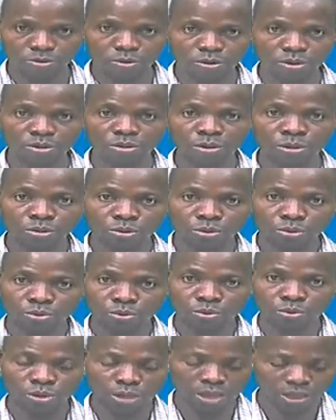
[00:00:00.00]
going
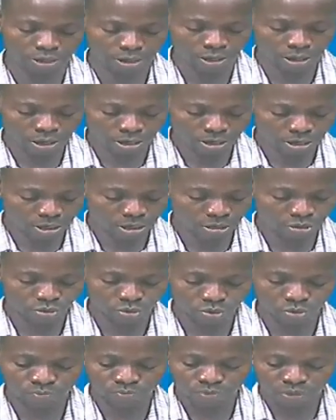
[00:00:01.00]
through a
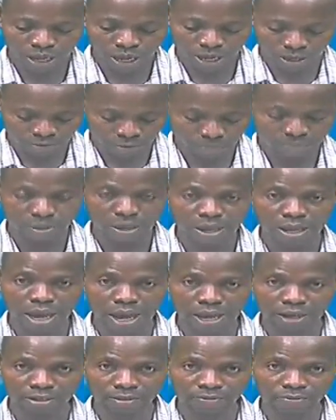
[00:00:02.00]
little
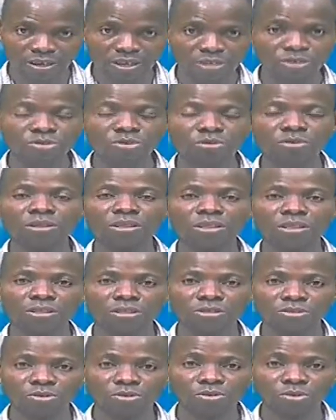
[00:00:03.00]
repair, and very soon
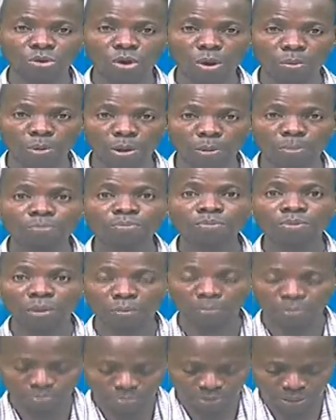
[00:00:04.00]
it is going to come up
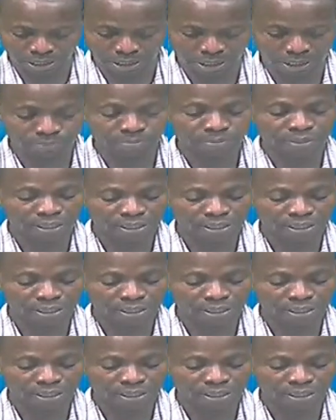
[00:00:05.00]
big.